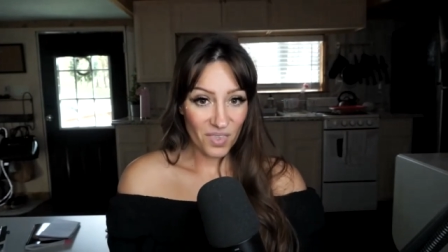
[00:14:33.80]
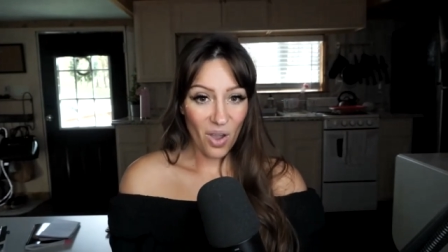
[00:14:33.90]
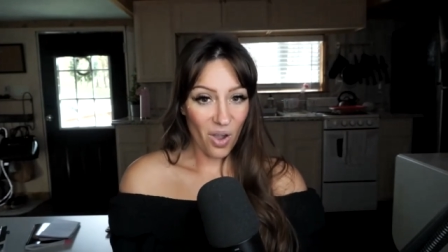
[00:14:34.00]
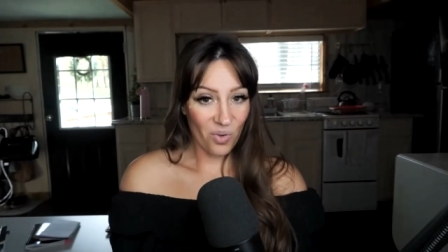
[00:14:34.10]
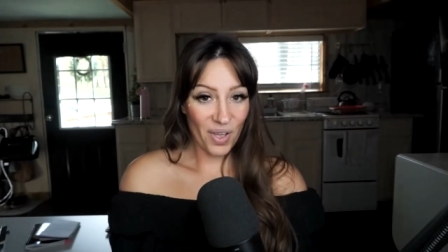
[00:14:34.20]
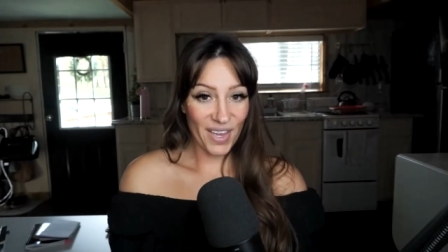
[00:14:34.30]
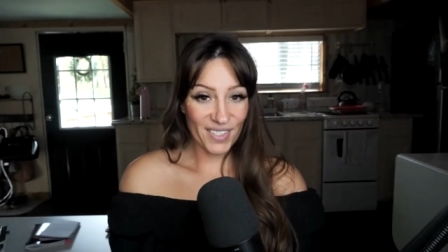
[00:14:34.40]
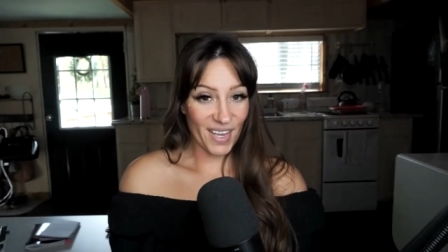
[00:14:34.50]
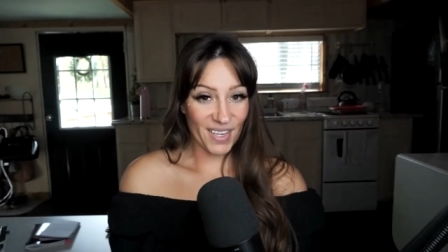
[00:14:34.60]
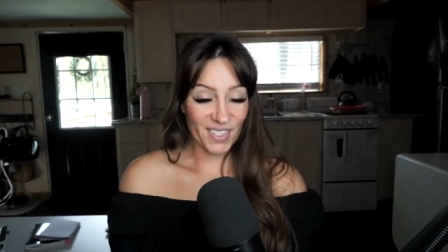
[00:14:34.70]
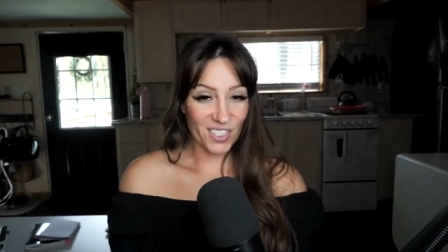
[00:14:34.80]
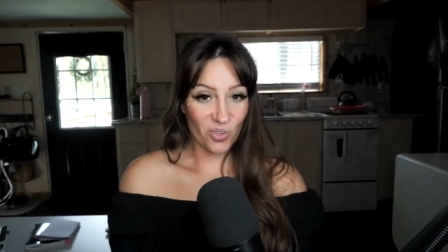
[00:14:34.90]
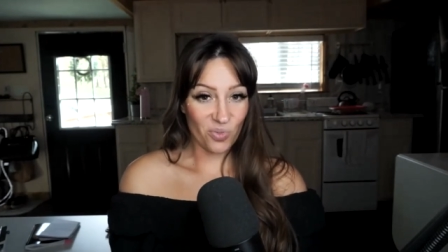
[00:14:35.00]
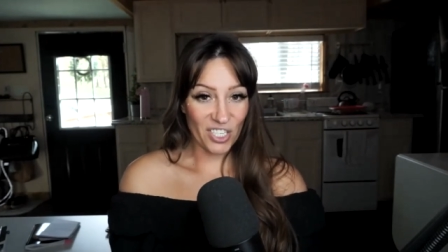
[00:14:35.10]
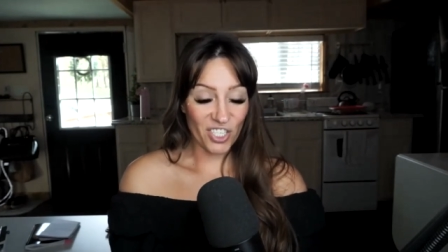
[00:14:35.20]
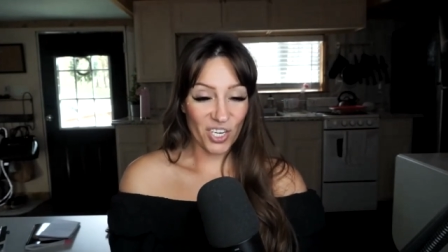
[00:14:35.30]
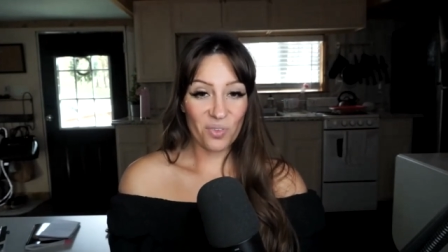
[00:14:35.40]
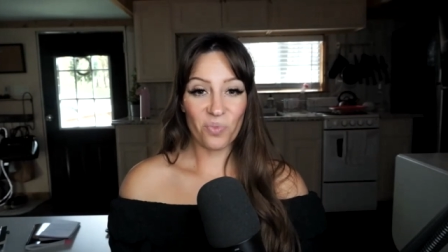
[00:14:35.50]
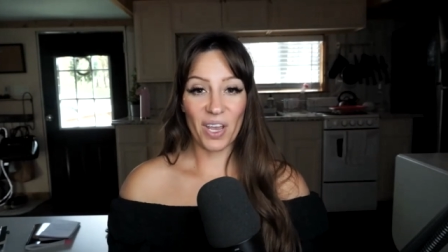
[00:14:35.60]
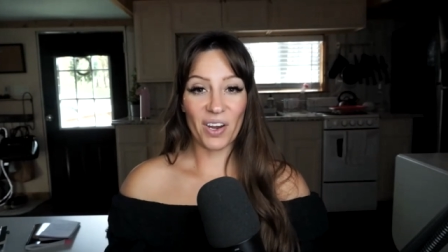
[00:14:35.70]
always a
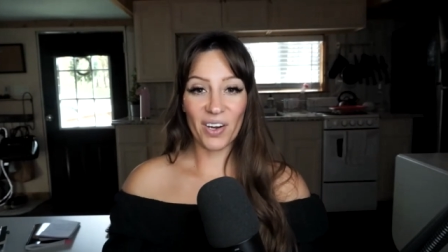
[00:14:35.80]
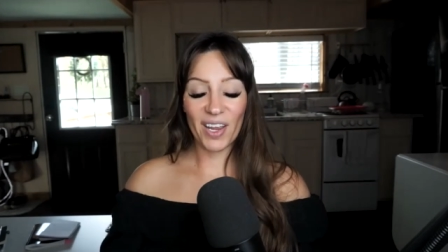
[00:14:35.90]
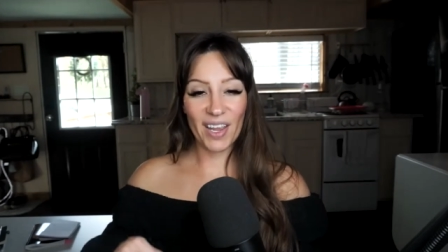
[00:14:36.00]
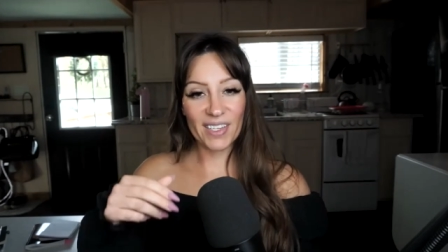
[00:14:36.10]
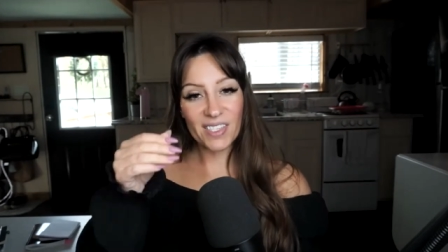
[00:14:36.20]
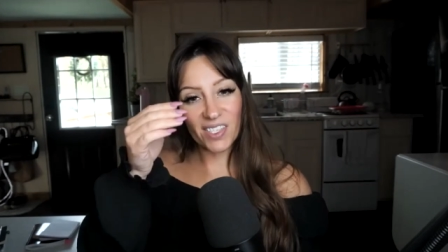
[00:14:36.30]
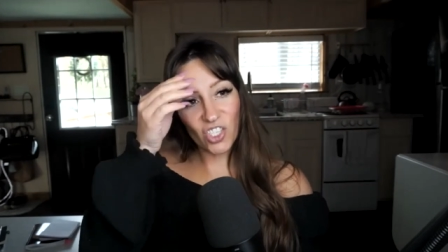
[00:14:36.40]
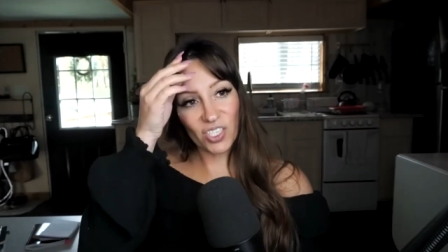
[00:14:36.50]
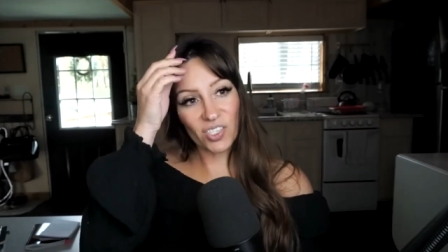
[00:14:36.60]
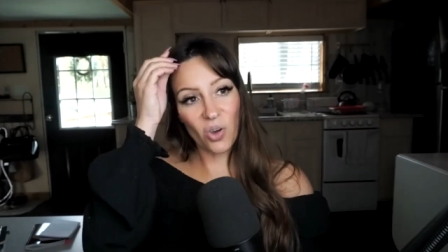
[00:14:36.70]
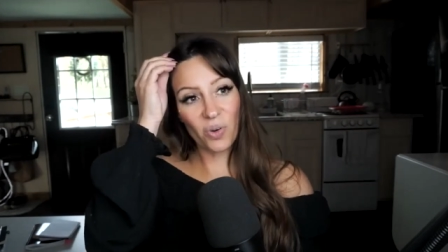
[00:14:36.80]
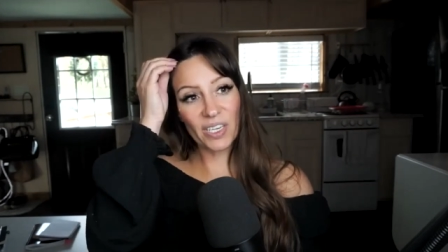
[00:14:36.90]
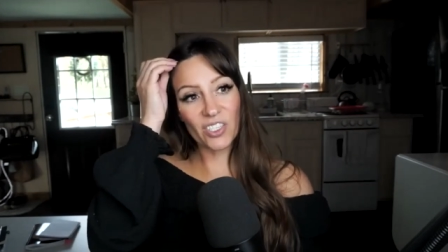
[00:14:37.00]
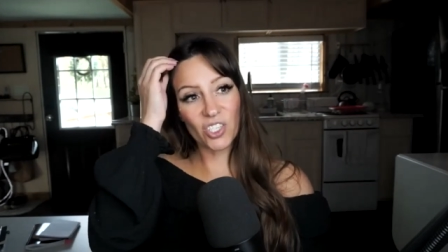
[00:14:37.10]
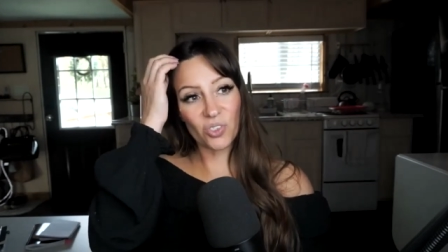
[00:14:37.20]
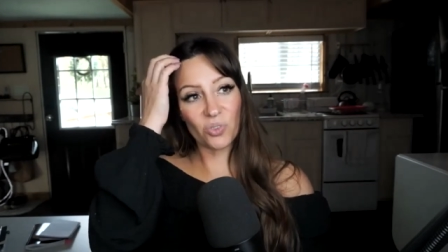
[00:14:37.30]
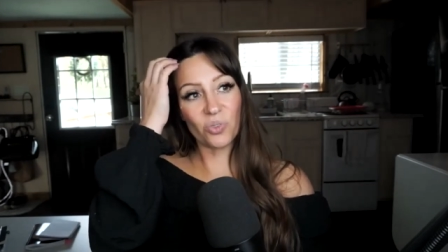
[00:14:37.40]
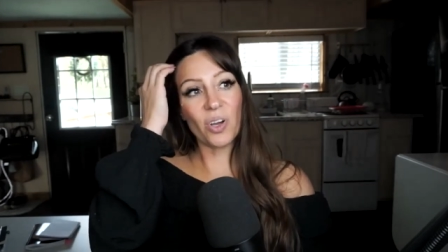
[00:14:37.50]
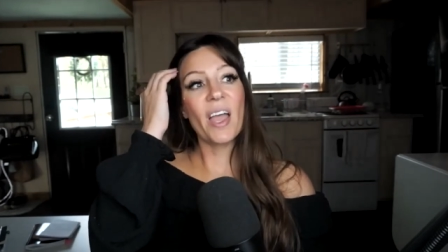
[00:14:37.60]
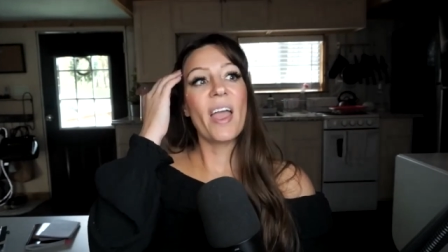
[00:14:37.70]
situation where it's just going
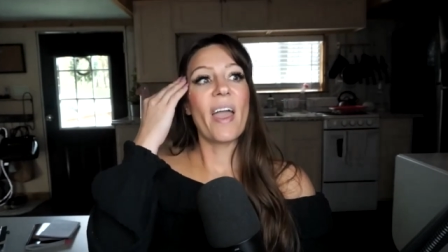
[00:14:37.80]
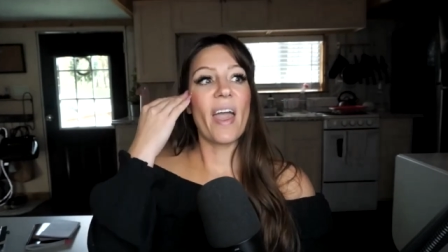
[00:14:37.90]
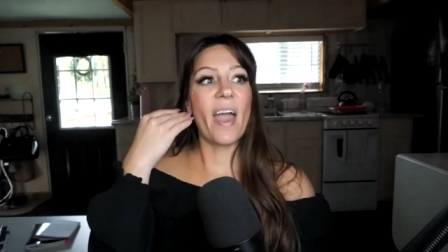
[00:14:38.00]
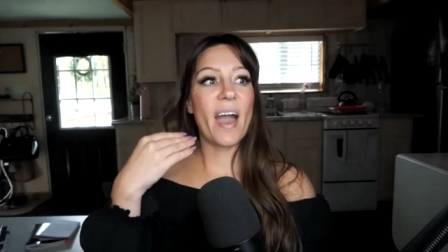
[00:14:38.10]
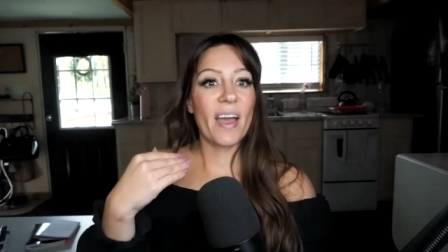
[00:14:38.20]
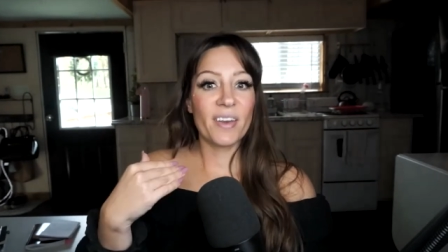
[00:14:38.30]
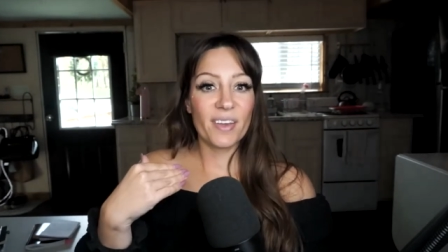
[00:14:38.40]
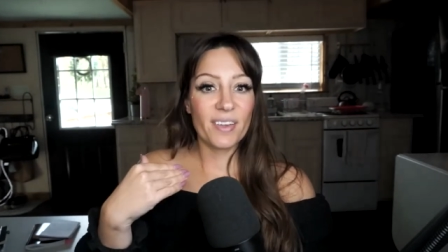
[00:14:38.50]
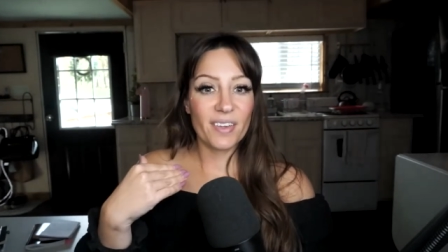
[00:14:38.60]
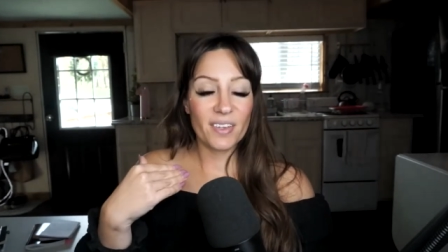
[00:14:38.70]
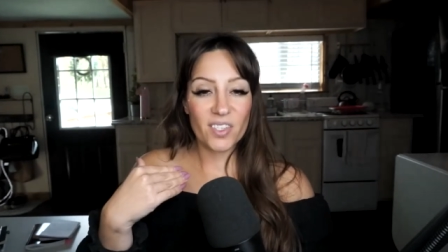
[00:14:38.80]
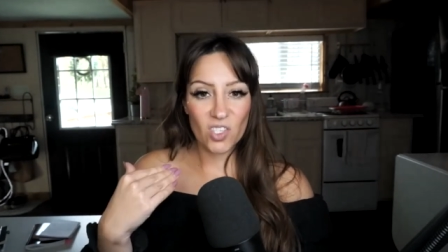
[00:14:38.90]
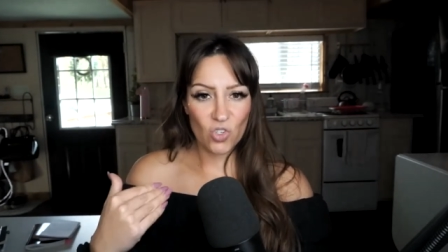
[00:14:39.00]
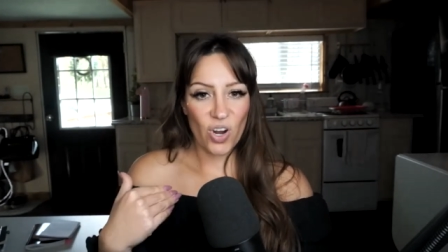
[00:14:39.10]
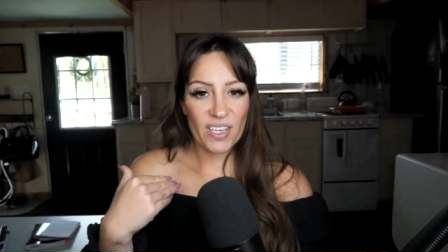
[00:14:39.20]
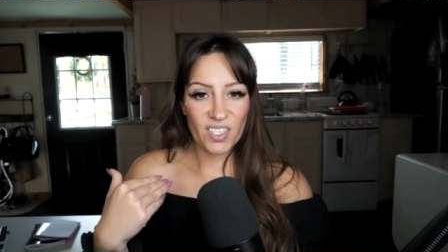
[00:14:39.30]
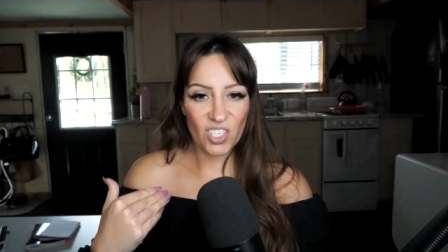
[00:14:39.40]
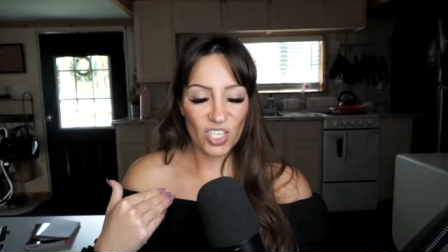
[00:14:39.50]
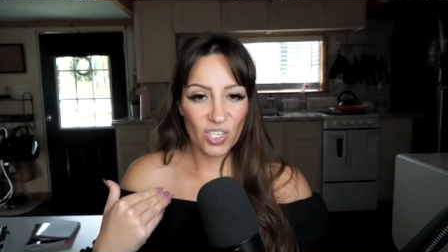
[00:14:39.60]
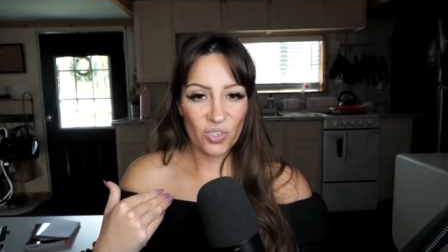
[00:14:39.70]
to add stress
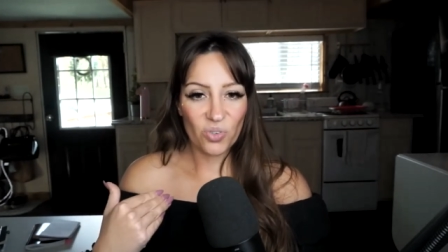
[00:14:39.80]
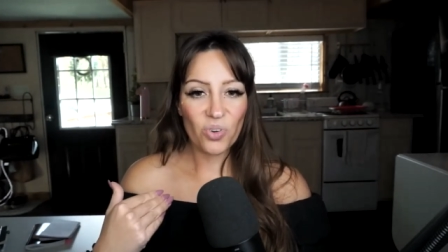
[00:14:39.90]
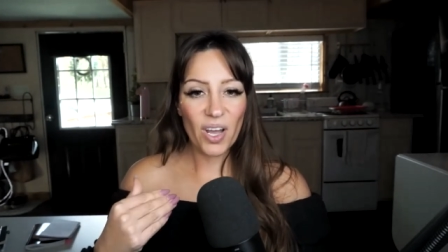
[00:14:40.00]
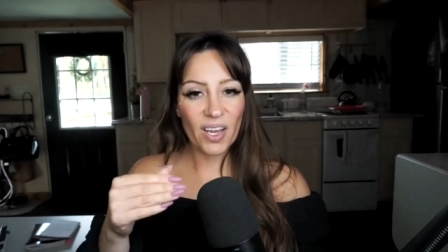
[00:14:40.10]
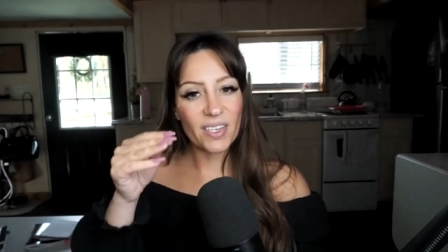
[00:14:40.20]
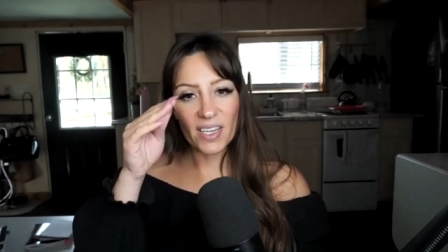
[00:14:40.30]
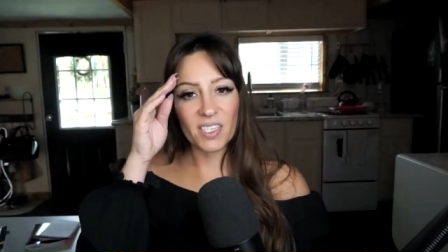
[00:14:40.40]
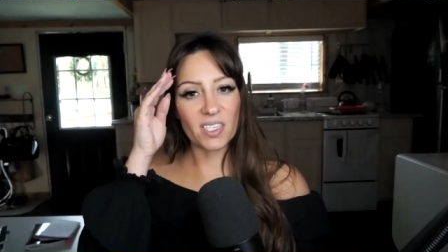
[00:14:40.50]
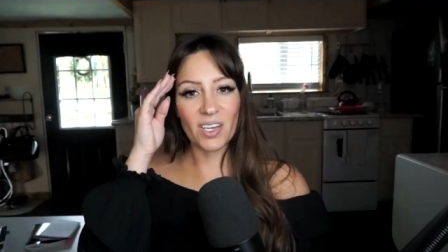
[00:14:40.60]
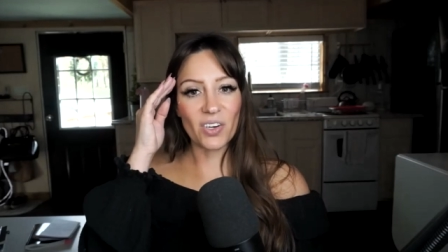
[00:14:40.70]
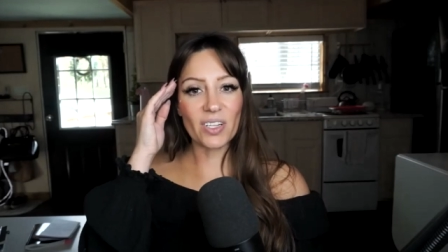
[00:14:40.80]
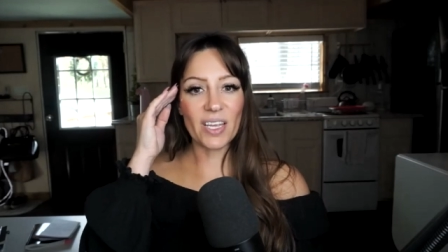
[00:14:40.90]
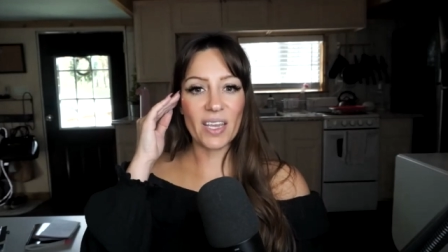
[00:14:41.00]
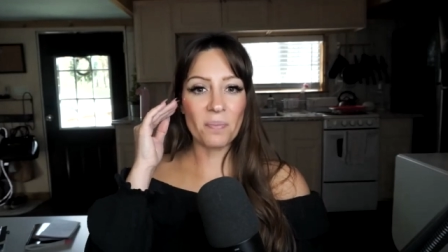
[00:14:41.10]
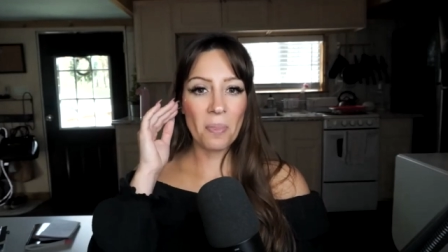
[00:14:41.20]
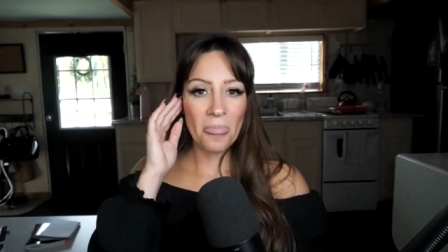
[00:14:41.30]
to you unnecessarily.